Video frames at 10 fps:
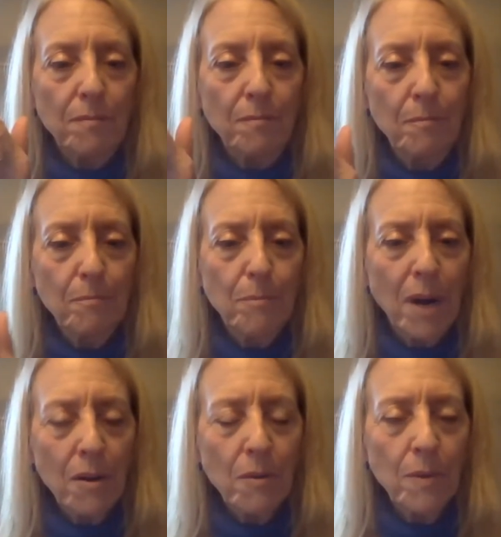
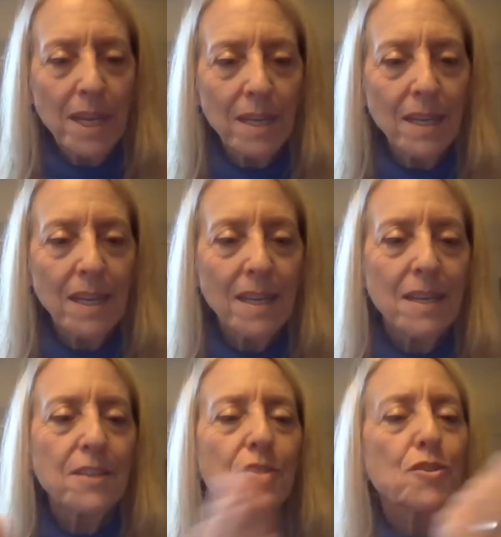borrowing
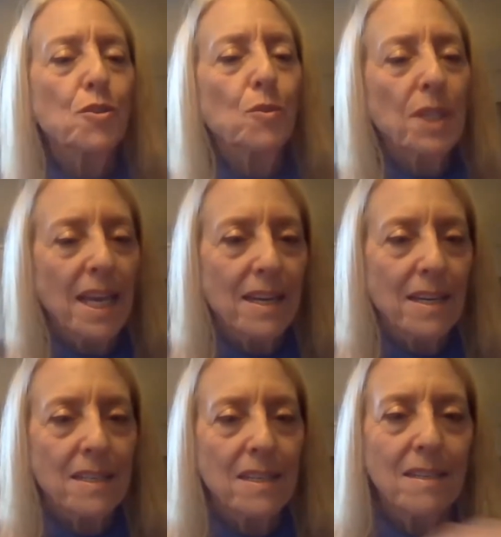to lend,